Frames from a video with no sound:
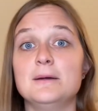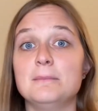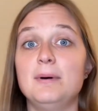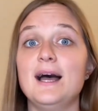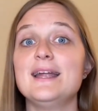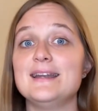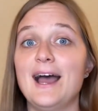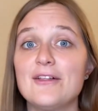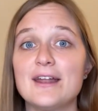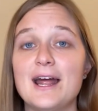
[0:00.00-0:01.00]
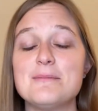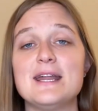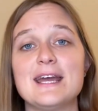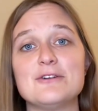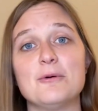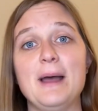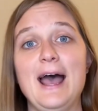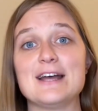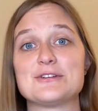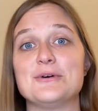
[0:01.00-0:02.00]
But now that I'm an annual
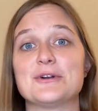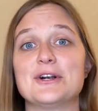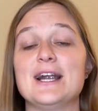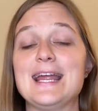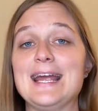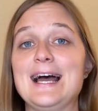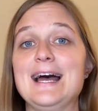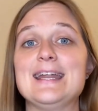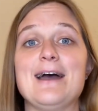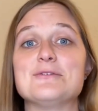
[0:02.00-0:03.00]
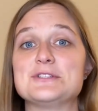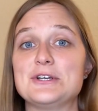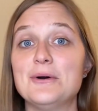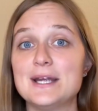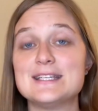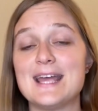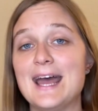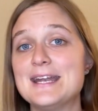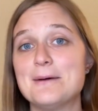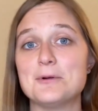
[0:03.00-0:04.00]
pass holder and I was going to
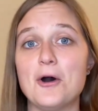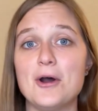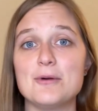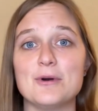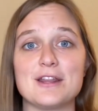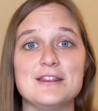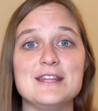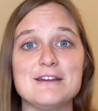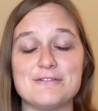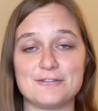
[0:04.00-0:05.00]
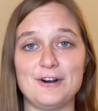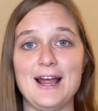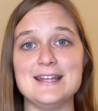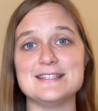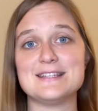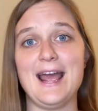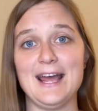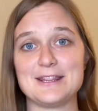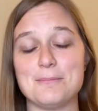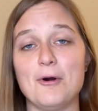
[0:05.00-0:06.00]
end up going with the friends
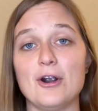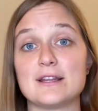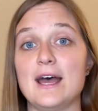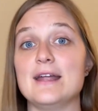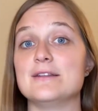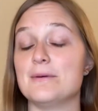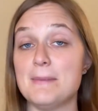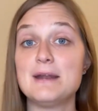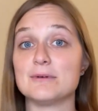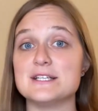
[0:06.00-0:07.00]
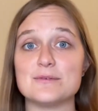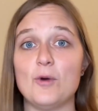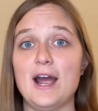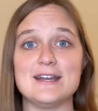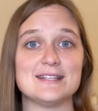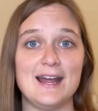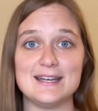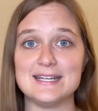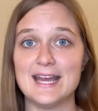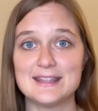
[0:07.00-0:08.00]
at the park, that the main reason why I decided
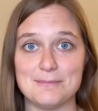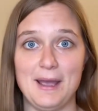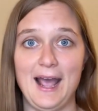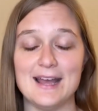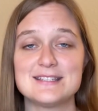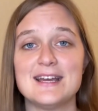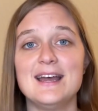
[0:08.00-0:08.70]
to get the pass,